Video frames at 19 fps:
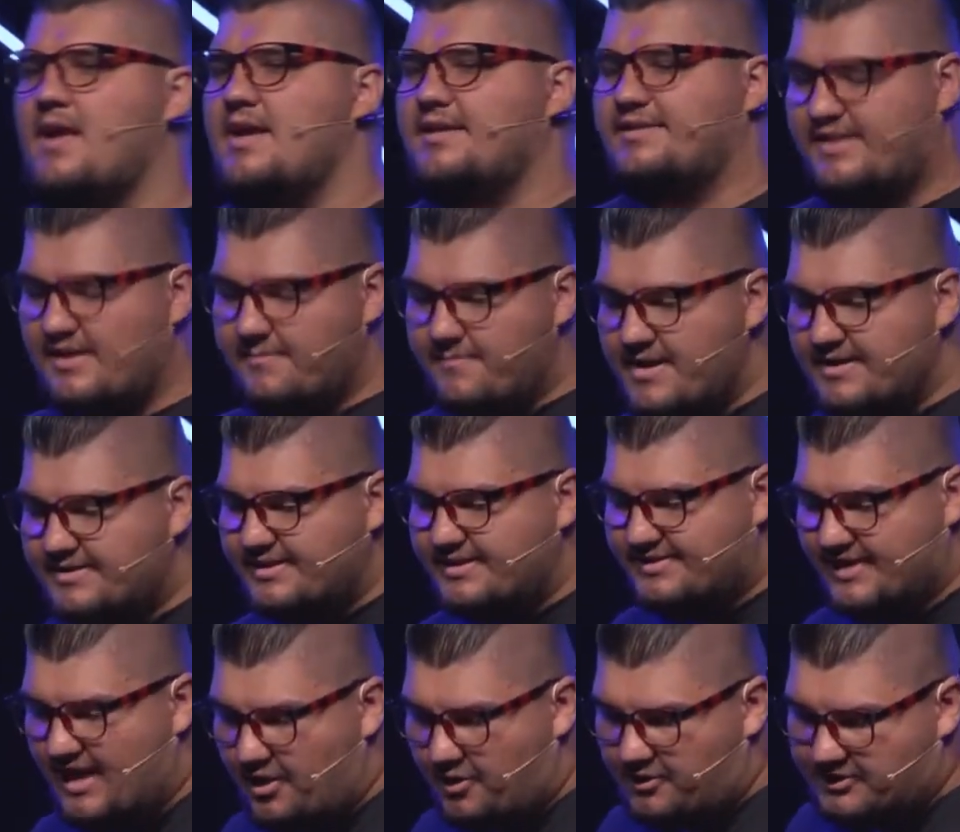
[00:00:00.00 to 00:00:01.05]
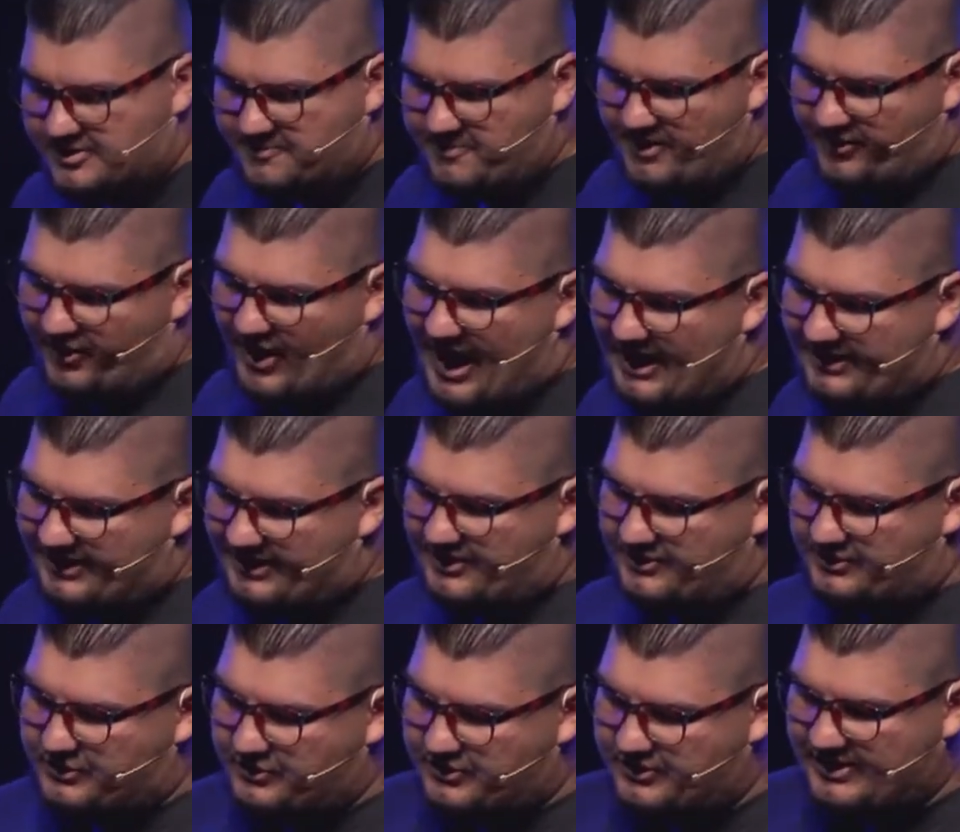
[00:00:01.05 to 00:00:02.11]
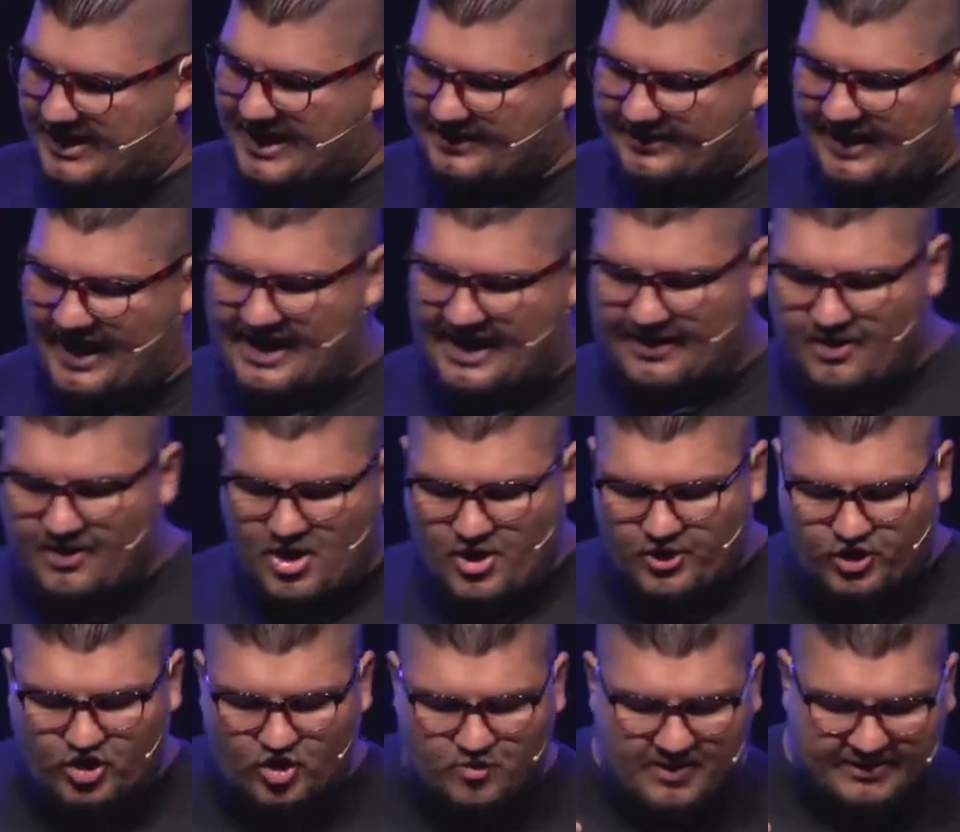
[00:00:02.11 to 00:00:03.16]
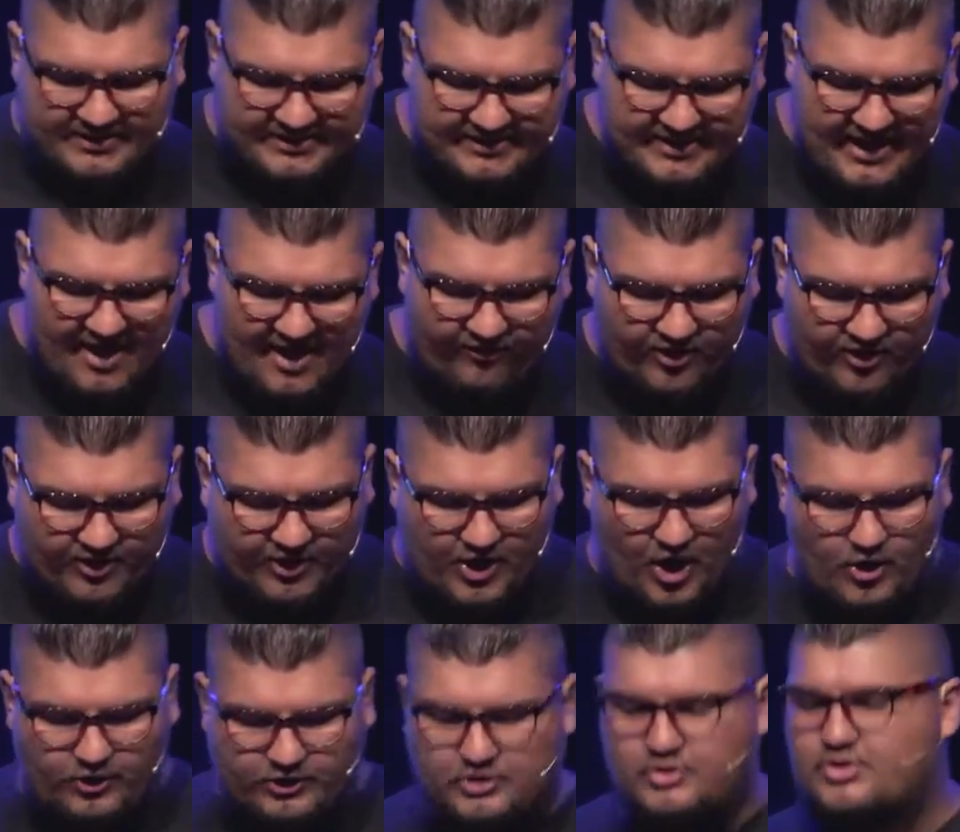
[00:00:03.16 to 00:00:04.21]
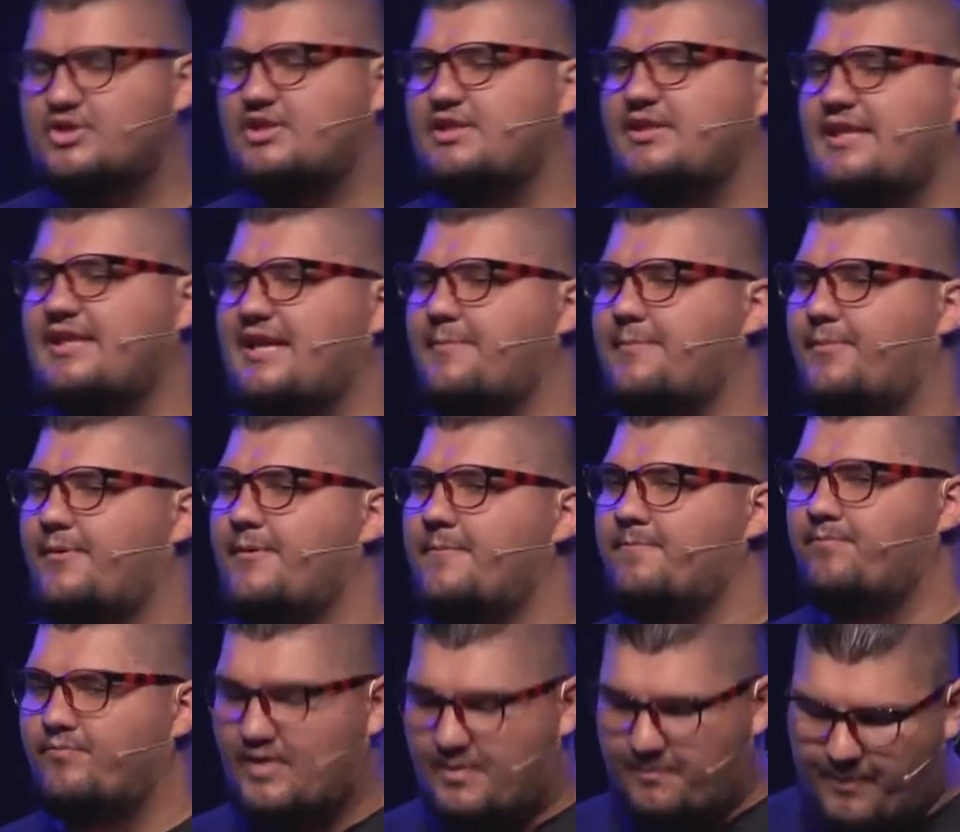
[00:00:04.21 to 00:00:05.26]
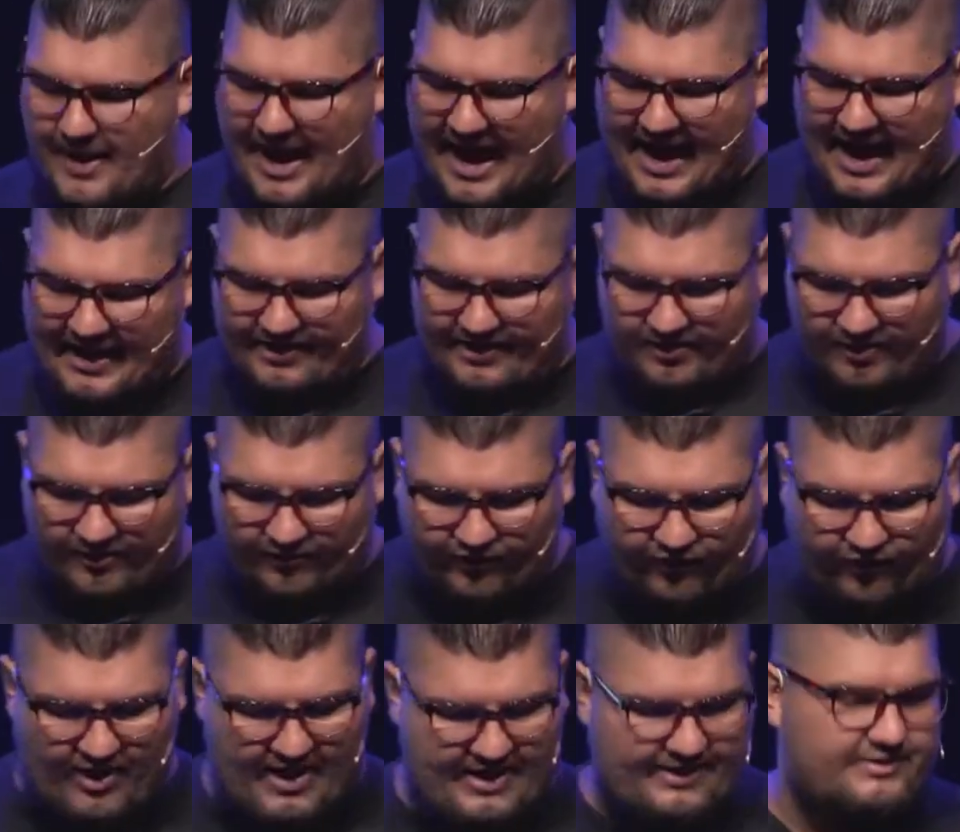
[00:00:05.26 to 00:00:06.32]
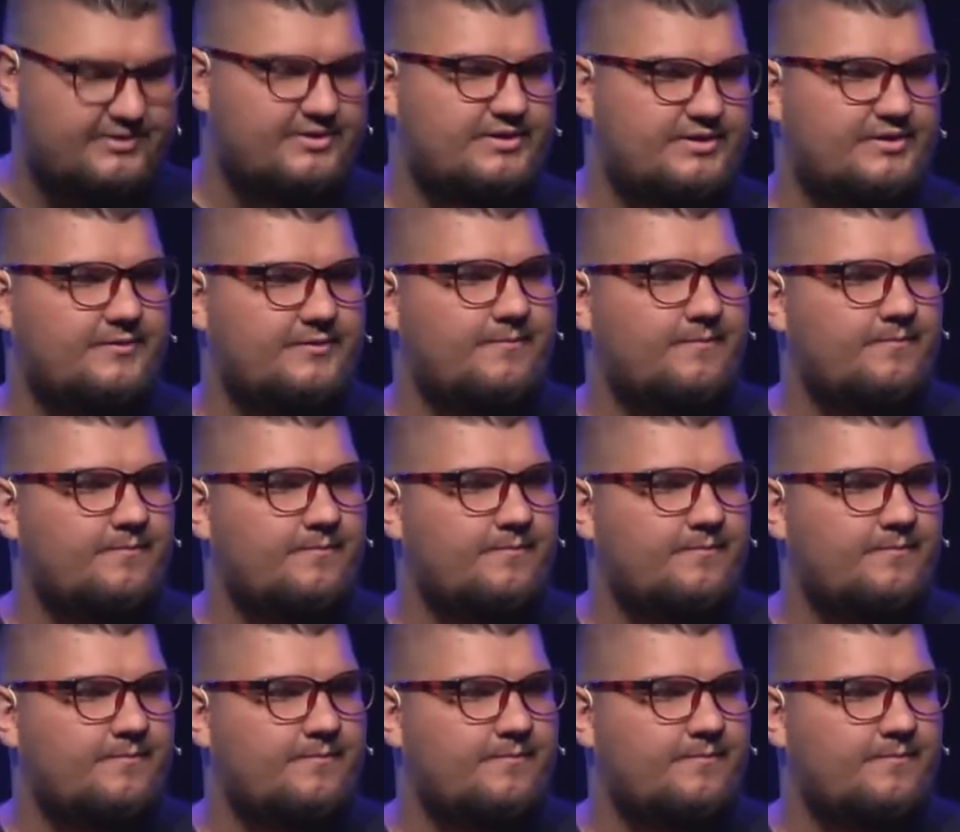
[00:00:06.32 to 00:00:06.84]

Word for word: See, Mrs. Arrowsmith had things to say like, You must never go to sleep, bad friends.